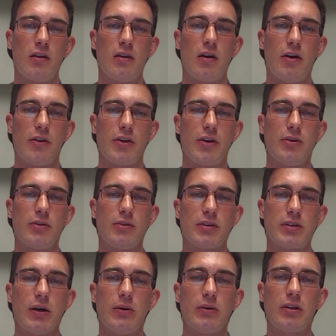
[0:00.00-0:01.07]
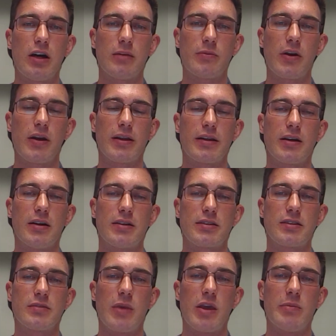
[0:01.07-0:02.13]
Although the total operating
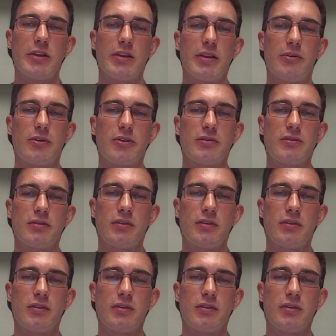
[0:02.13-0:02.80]
costs may be lower,